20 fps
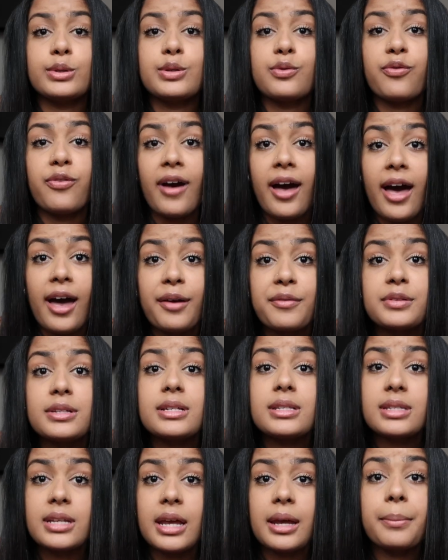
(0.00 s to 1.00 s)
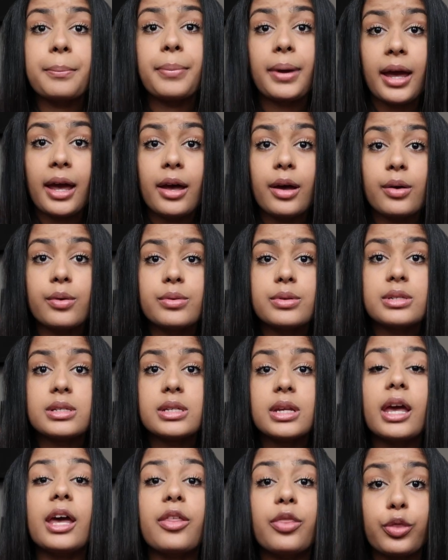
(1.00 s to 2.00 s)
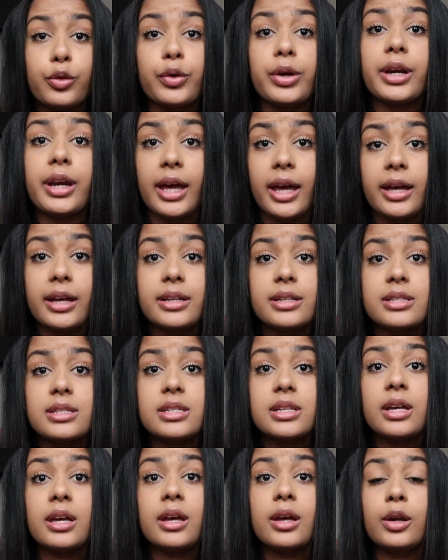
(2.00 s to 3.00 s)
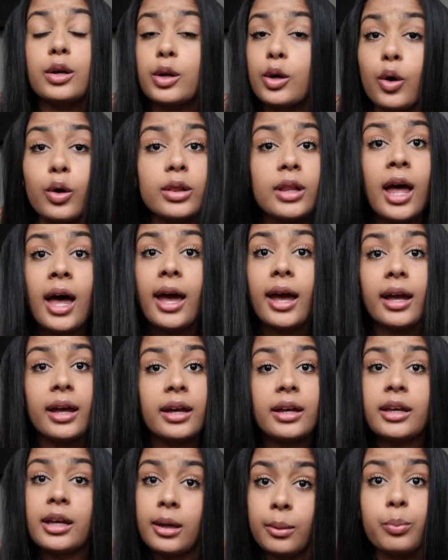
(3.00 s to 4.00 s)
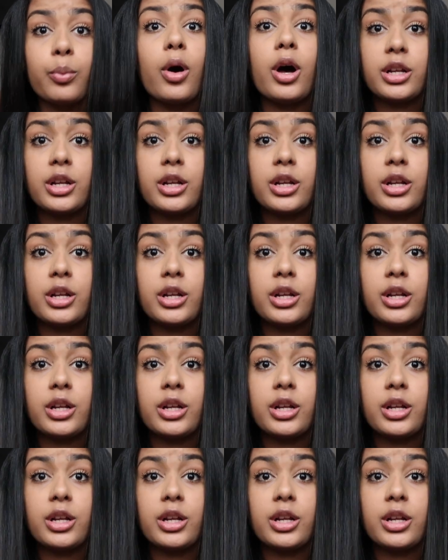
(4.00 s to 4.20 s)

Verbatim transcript: lose 5 to 10 pounds in 3 days. No lie, keep